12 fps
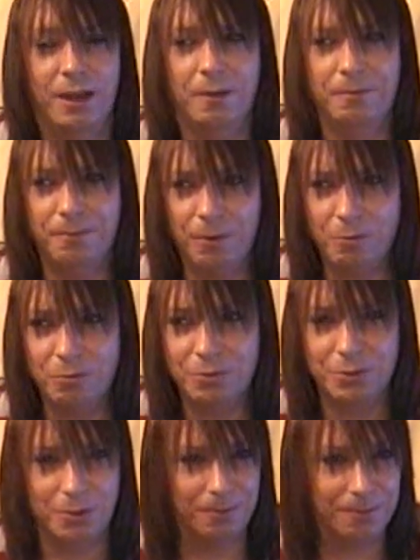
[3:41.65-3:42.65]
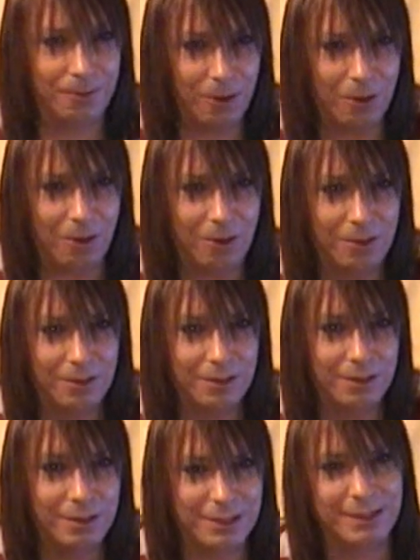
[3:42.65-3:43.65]
a fault or a flaw,
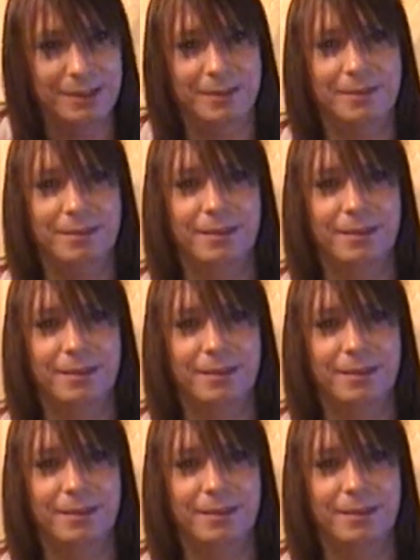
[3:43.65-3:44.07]
doesn't it?